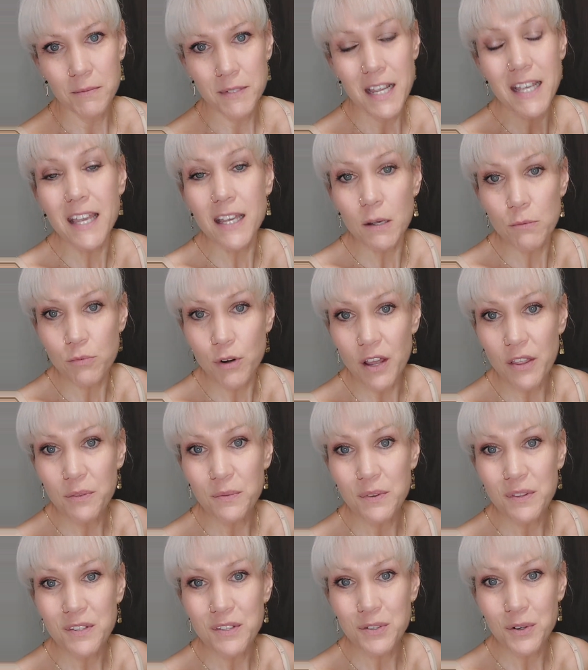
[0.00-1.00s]
taking a
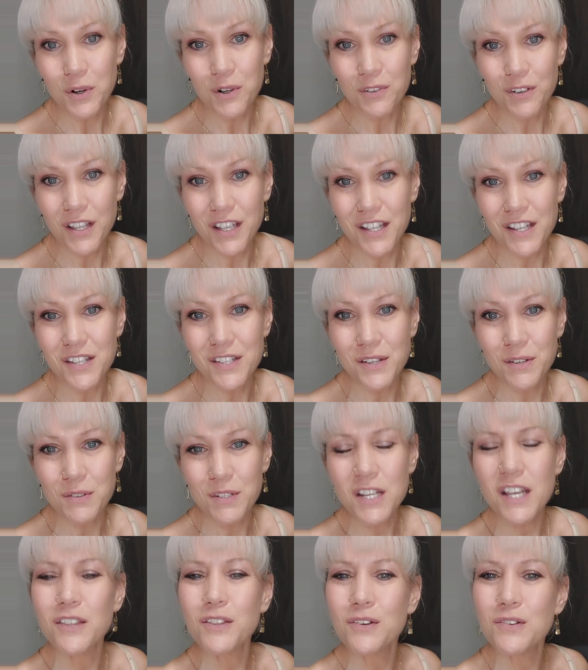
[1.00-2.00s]
breath with Doreen, so
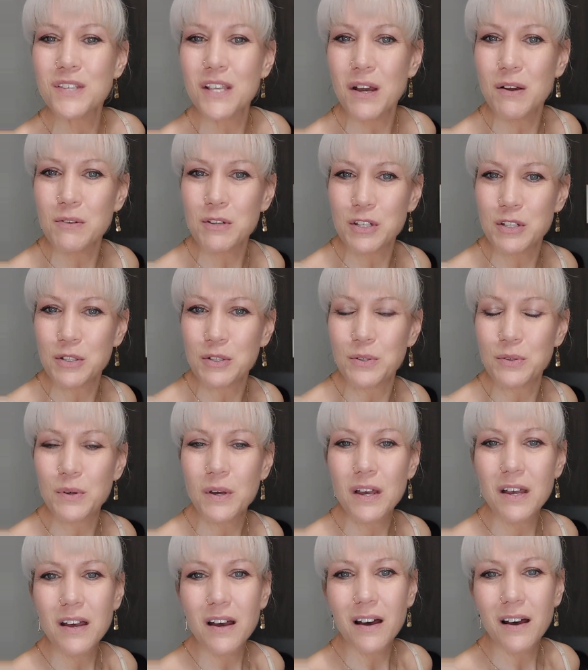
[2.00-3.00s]
check those out too.